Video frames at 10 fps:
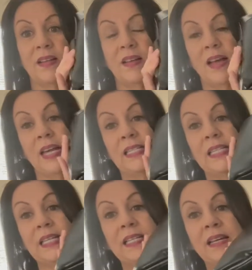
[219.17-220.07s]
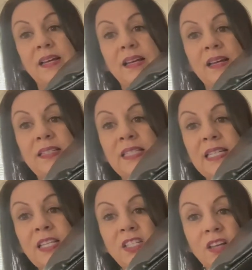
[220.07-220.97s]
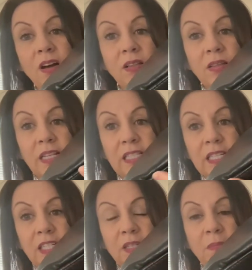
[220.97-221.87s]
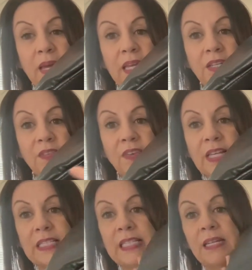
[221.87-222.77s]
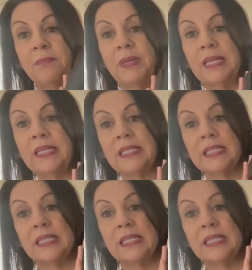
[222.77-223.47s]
I did stitch. I stitched my interfacing in place.